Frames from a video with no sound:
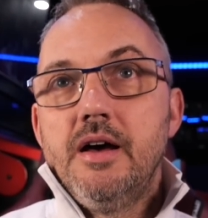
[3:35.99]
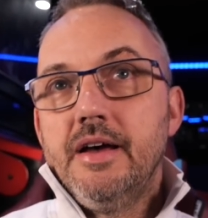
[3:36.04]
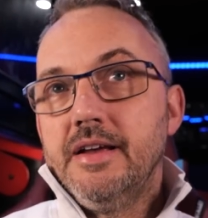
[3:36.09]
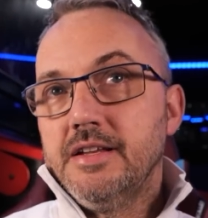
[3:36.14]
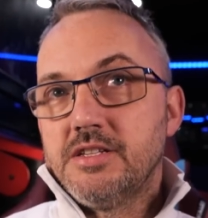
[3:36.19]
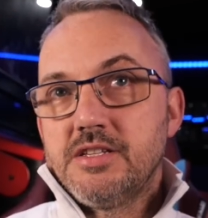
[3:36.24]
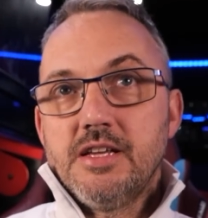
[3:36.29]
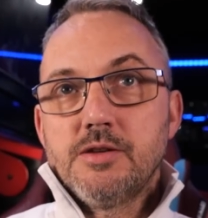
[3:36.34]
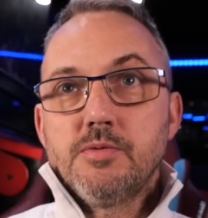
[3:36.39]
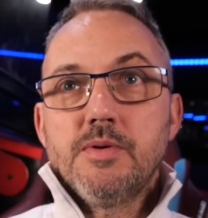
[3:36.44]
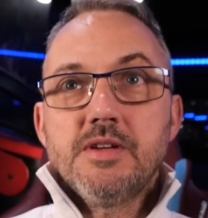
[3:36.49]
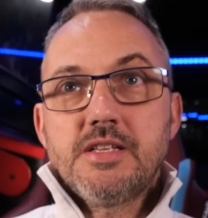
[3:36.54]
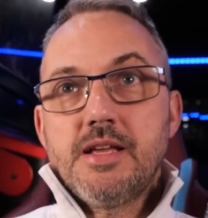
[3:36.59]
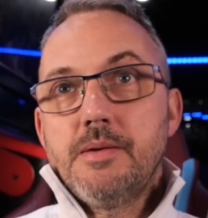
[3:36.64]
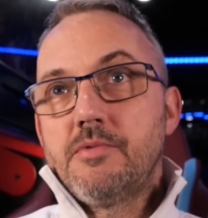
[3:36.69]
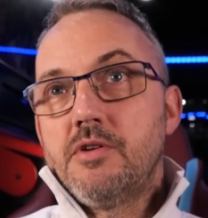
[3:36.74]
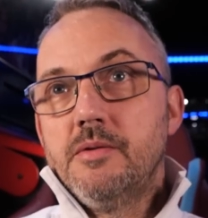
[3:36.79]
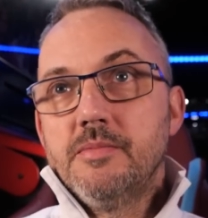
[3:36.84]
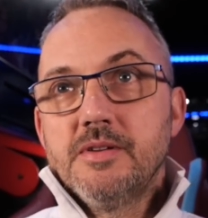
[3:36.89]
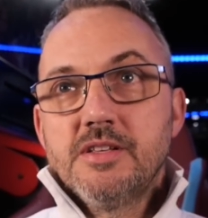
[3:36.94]
It says West
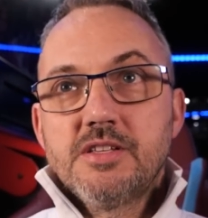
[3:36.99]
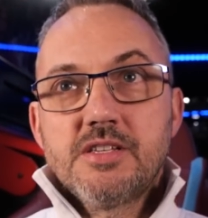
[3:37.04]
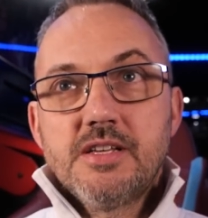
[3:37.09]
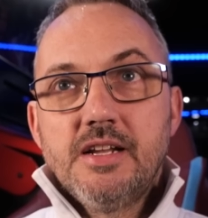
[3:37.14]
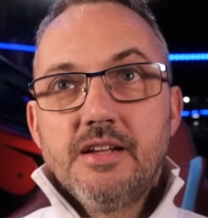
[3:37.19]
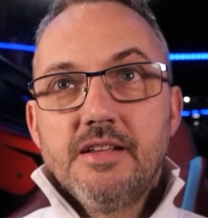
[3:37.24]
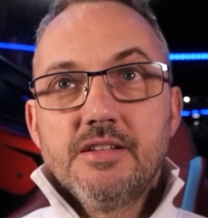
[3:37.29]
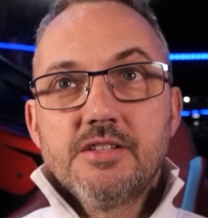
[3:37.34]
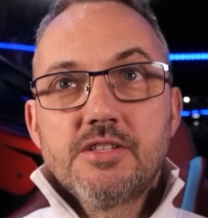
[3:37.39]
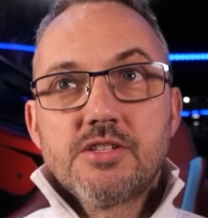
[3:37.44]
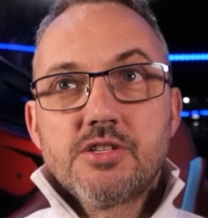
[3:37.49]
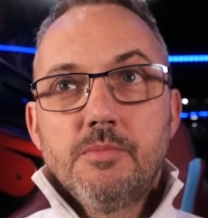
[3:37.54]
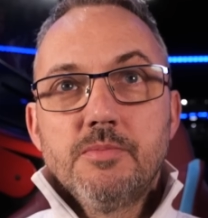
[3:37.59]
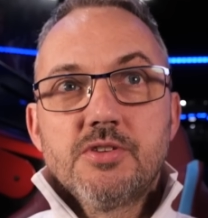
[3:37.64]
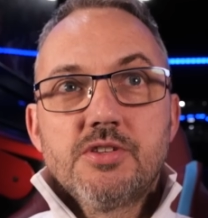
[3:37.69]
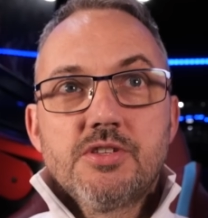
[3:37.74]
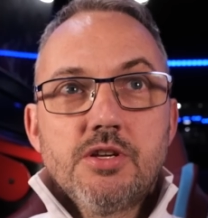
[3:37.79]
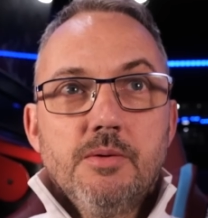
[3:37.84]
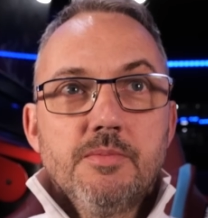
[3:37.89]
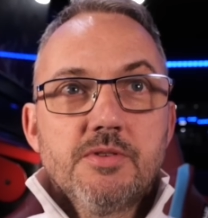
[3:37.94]
Ham are open to selling
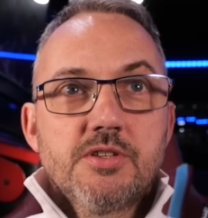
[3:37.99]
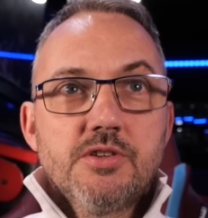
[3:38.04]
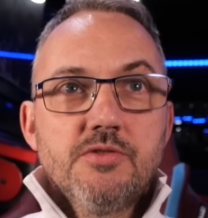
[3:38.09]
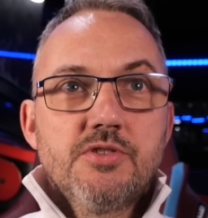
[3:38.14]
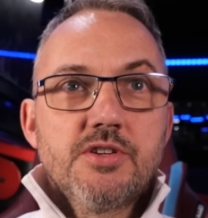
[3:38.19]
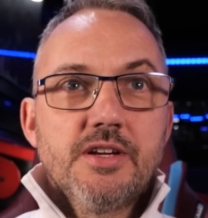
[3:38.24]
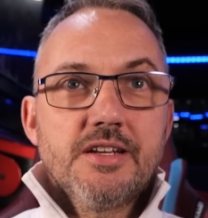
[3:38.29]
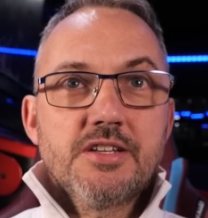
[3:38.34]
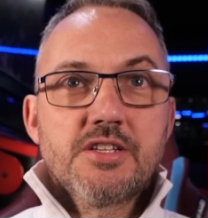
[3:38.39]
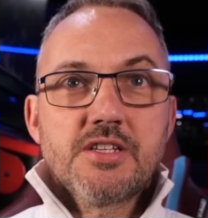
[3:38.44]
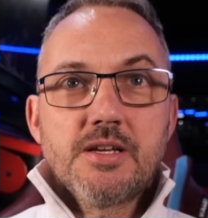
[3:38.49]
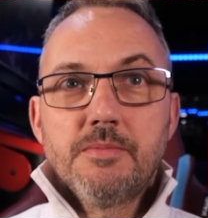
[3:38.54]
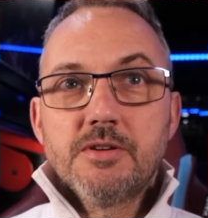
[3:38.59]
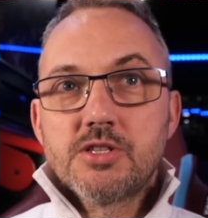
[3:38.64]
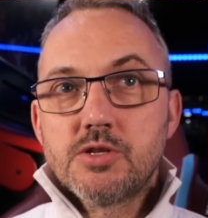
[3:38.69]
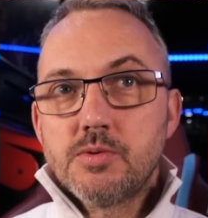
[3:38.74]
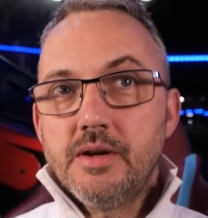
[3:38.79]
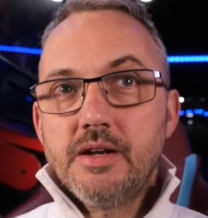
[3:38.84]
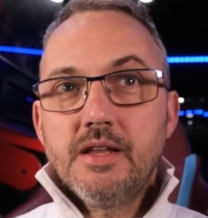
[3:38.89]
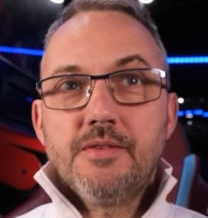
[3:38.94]
Thomas Soucek this summer.
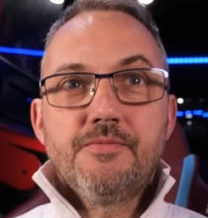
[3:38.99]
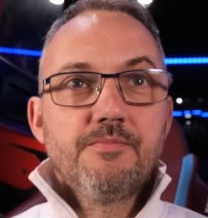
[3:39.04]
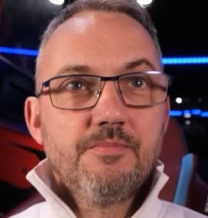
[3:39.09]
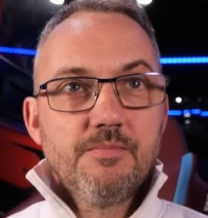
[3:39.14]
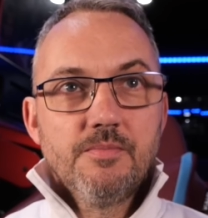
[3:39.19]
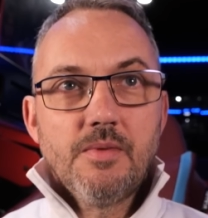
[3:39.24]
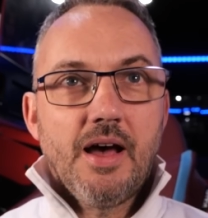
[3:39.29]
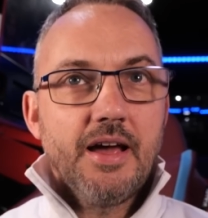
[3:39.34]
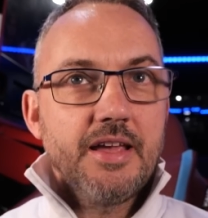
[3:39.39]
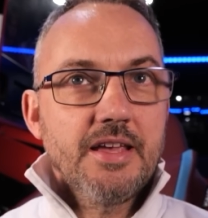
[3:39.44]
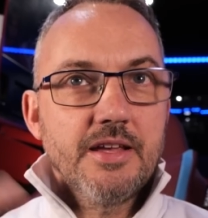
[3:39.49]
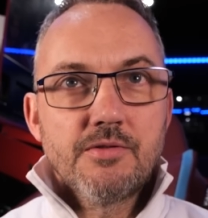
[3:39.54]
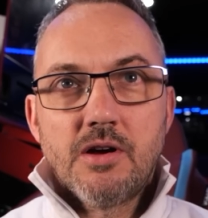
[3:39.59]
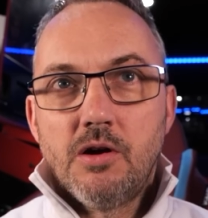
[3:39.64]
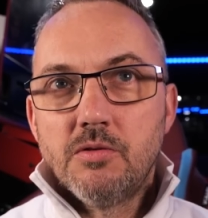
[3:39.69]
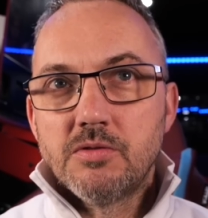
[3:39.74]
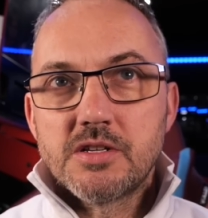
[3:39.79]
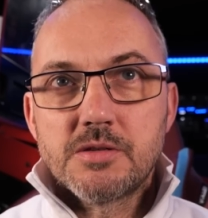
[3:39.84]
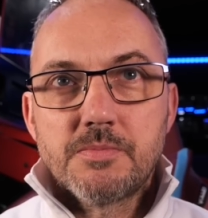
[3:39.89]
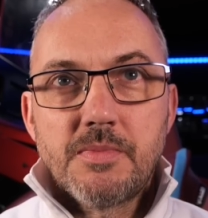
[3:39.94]
The
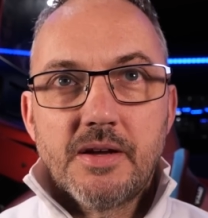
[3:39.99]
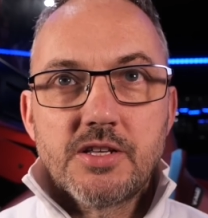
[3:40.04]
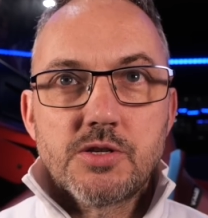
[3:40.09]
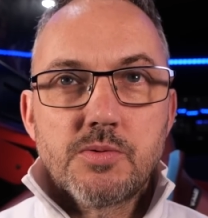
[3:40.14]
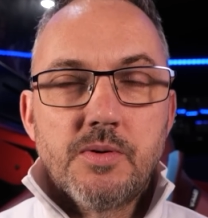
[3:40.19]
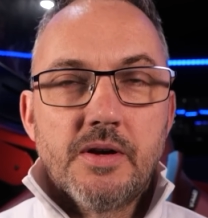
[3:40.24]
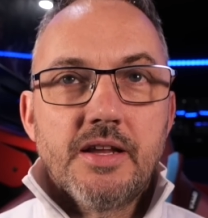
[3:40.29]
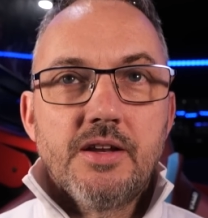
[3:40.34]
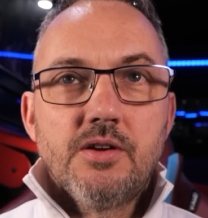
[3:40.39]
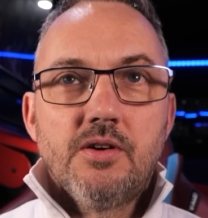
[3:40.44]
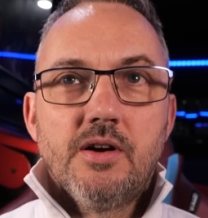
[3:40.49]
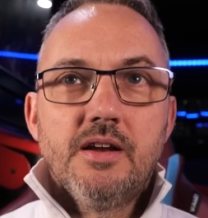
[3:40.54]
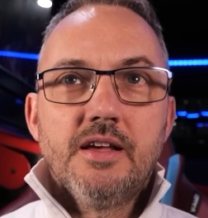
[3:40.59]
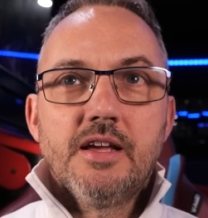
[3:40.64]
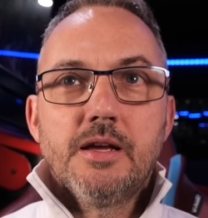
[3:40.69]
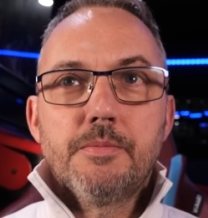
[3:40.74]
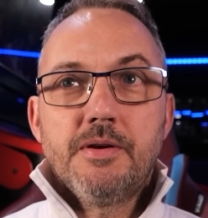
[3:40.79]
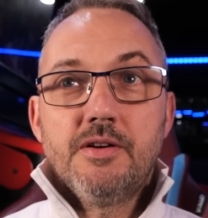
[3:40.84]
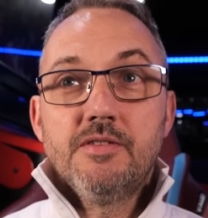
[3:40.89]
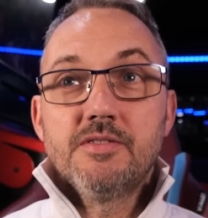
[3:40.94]
28-year-old has made 29
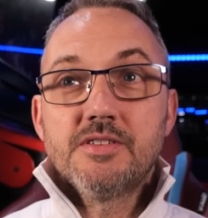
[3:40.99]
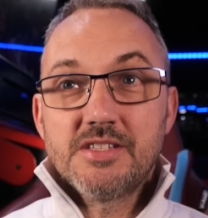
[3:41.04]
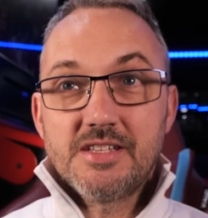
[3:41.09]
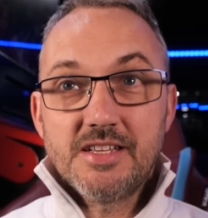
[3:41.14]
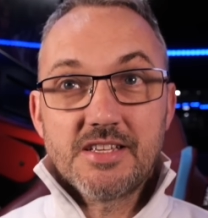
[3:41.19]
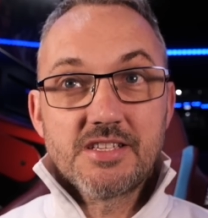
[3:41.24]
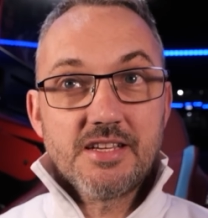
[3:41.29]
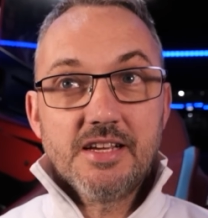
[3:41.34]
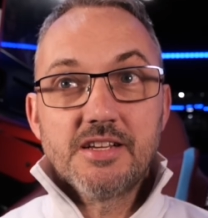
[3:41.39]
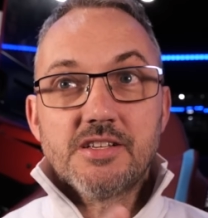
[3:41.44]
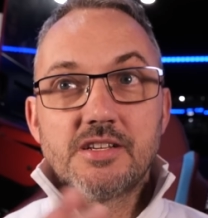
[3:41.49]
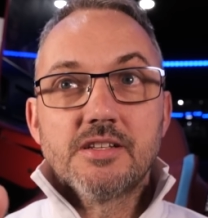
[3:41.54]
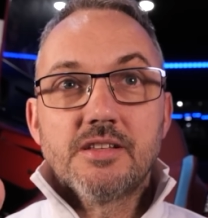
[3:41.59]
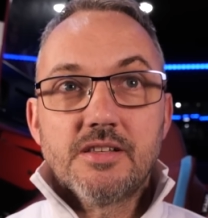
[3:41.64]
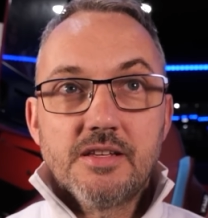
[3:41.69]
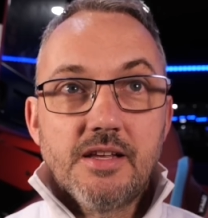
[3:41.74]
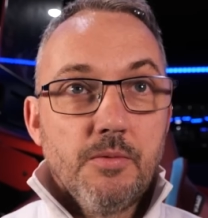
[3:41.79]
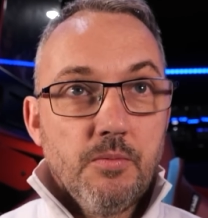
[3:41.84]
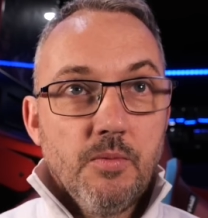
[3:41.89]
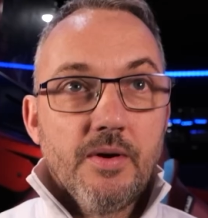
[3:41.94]
league appearances this season.
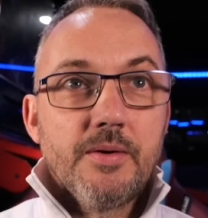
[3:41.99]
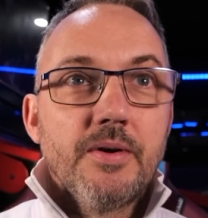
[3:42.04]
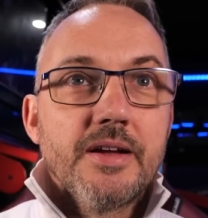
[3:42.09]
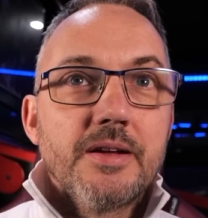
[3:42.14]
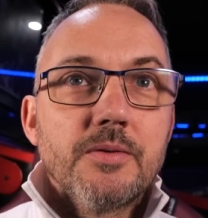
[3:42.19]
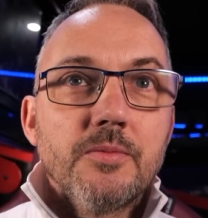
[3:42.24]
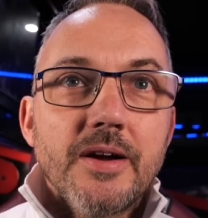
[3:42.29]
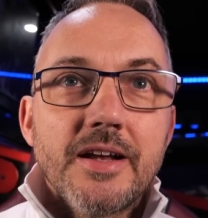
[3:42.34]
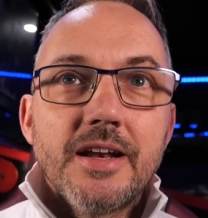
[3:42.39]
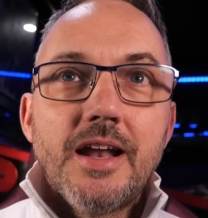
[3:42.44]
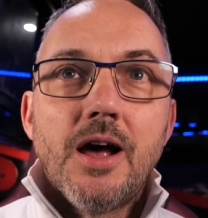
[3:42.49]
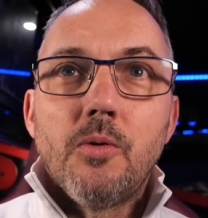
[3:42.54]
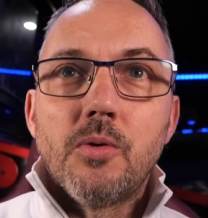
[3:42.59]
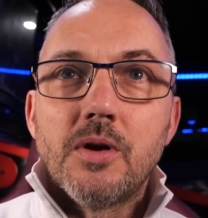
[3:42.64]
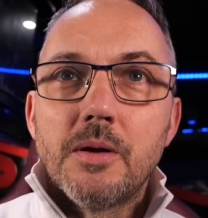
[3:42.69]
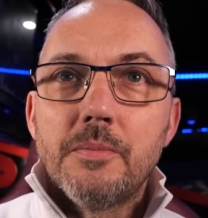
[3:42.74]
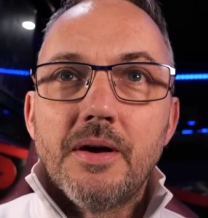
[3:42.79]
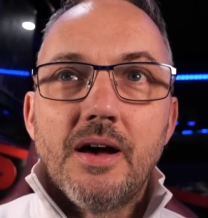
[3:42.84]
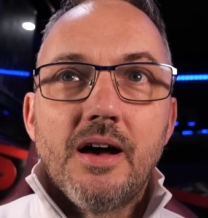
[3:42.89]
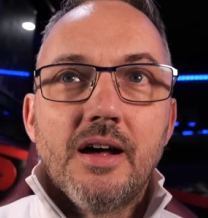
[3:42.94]
Yeah, we know
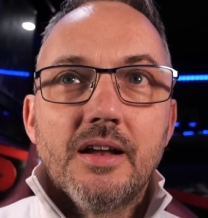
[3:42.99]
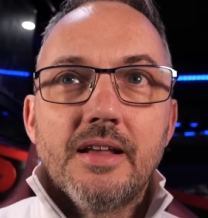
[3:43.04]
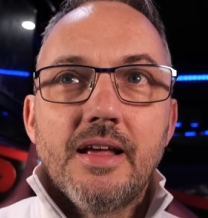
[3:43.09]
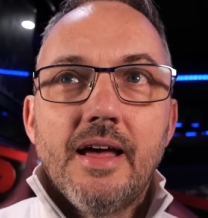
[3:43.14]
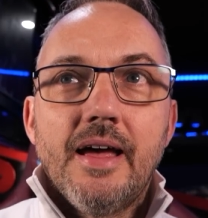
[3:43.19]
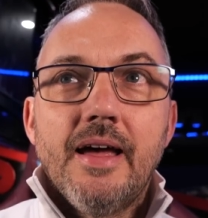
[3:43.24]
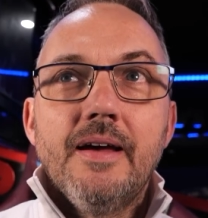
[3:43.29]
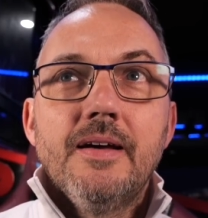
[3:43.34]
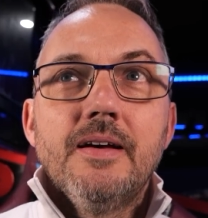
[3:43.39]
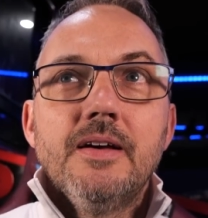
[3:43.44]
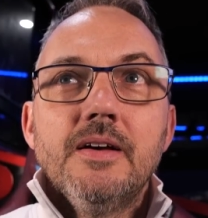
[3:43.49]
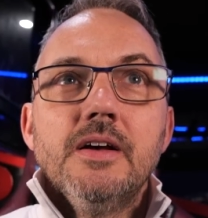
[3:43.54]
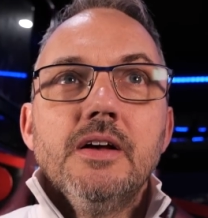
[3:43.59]
all about that.